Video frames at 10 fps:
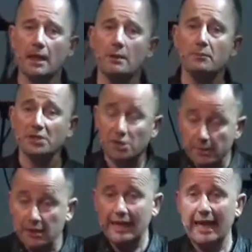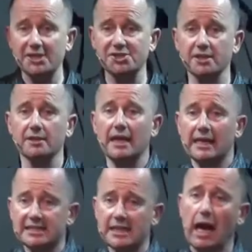but communication
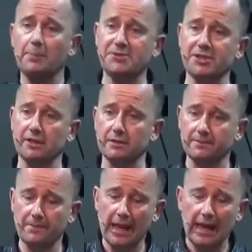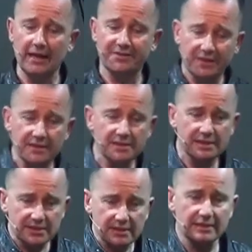is optional. And I think this
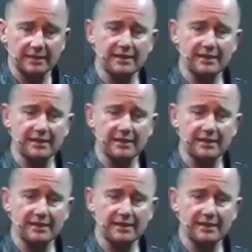is the